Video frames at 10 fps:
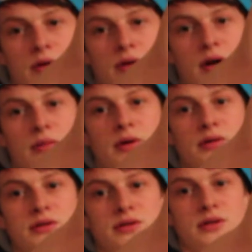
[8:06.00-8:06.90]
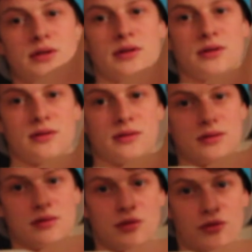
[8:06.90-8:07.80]
your elbows
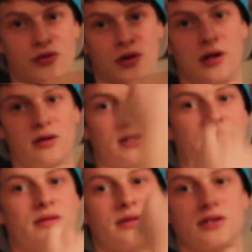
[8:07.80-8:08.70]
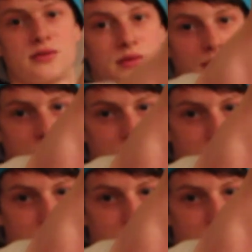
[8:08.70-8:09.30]
not fully locked out, you just want to push